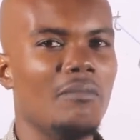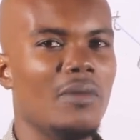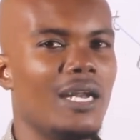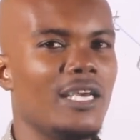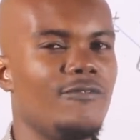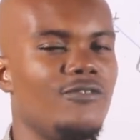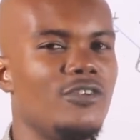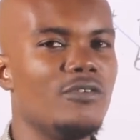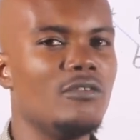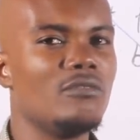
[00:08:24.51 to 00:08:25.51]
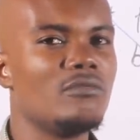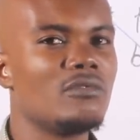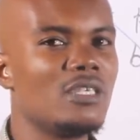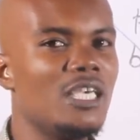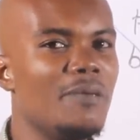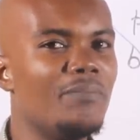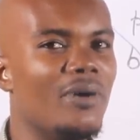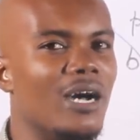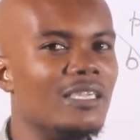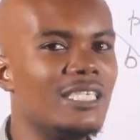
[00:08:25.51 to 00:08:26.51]
But if you keep
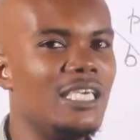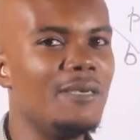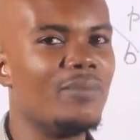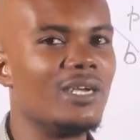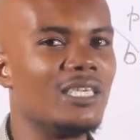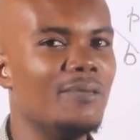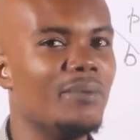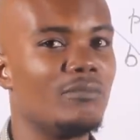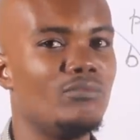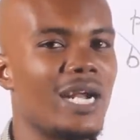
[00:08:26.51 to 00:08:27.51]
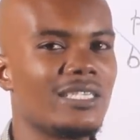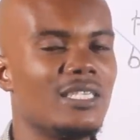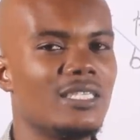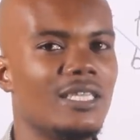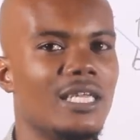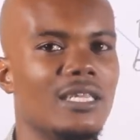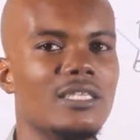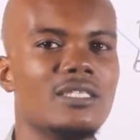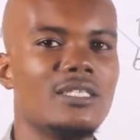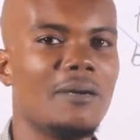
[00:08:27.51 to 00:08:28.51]
on, keep on, keep on practice and then
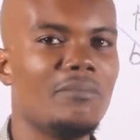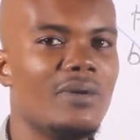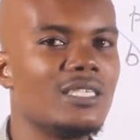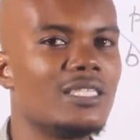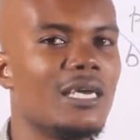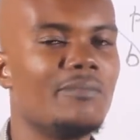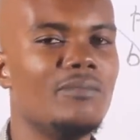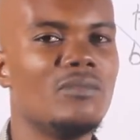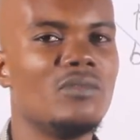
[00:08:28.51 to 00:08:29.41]
step by step,